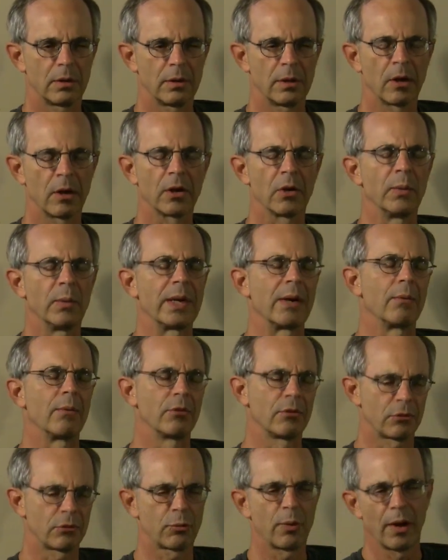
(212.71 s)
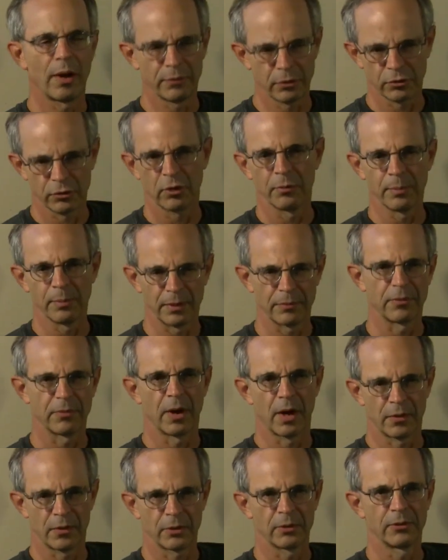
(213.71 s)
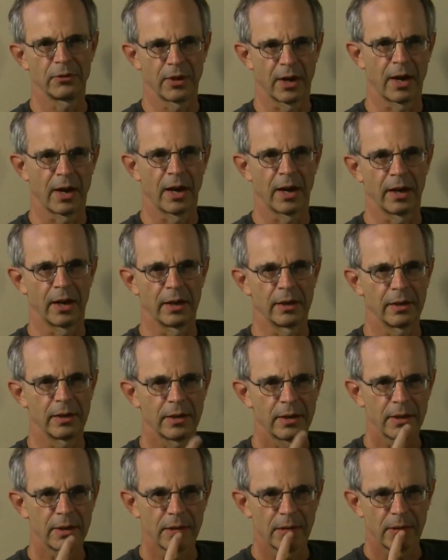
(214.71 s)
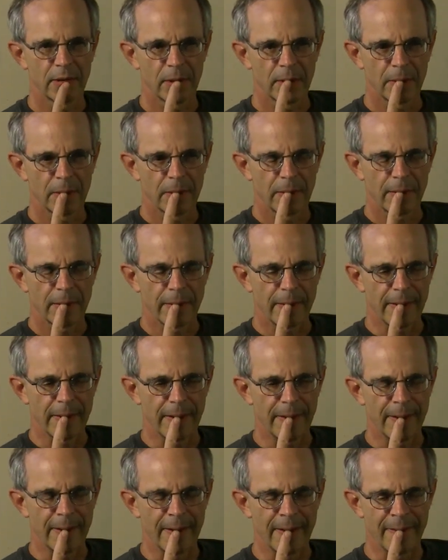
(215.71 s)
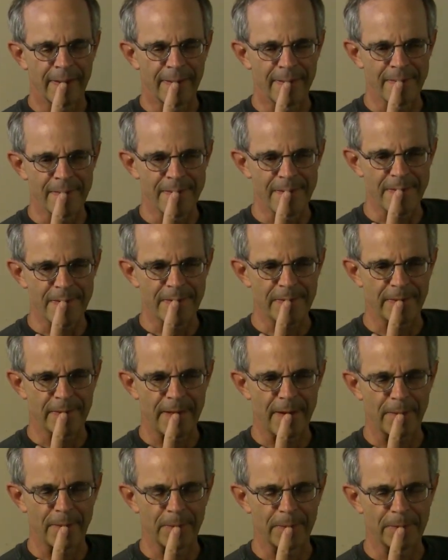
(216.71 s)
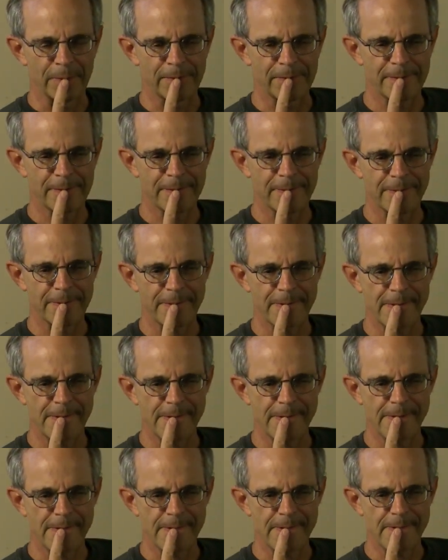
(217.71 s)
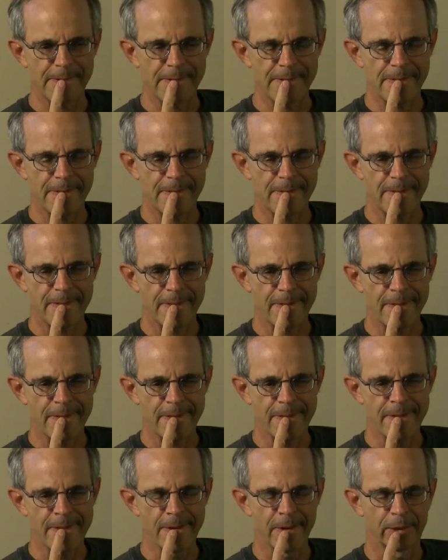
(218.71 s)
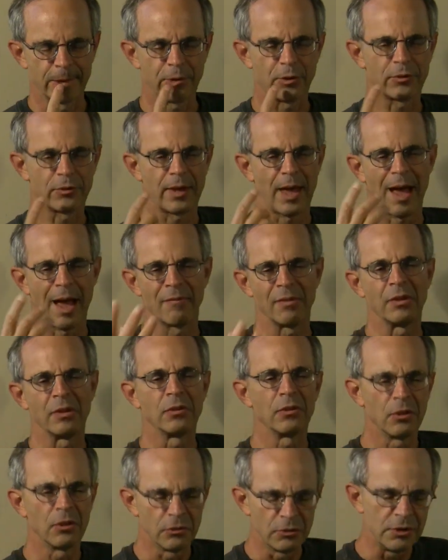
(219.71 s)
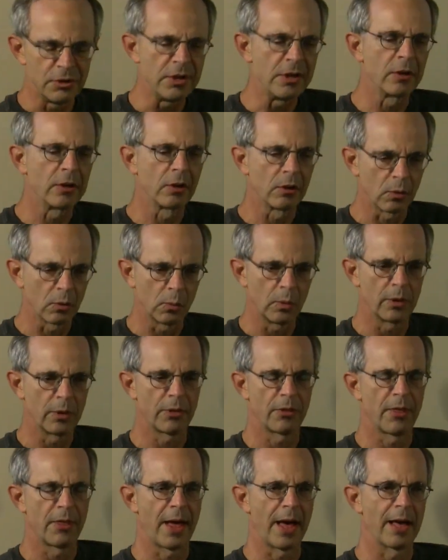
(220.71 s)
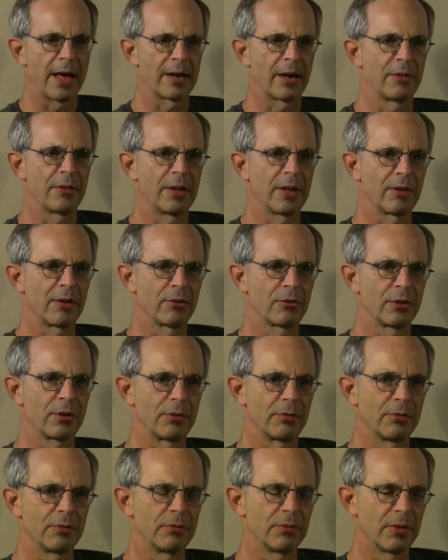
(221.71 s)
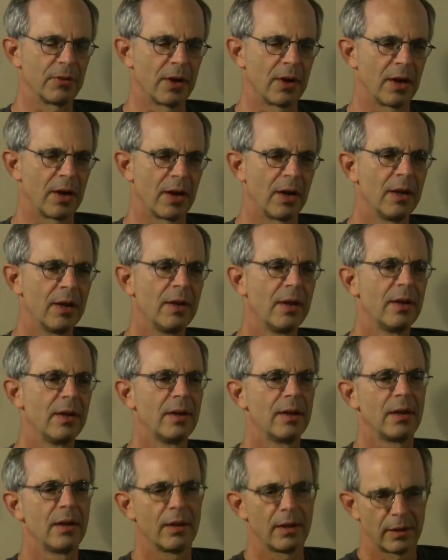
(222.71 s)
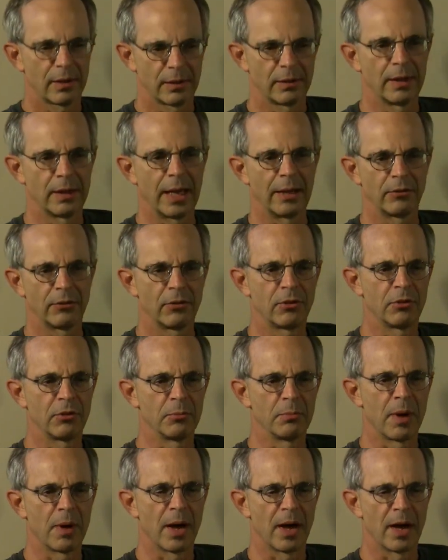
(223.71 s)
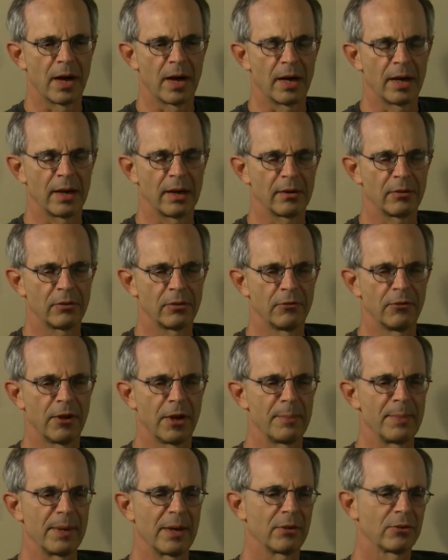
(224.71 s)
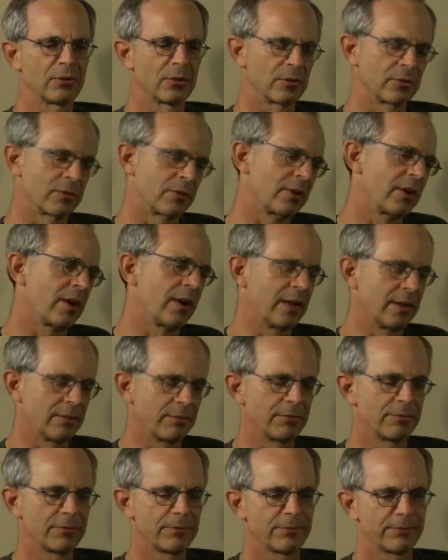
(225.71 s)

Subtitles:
younger, when I was 12 years old, my father died. And so that was, just having to deal with that, I think sort of led to my developing a certain kind of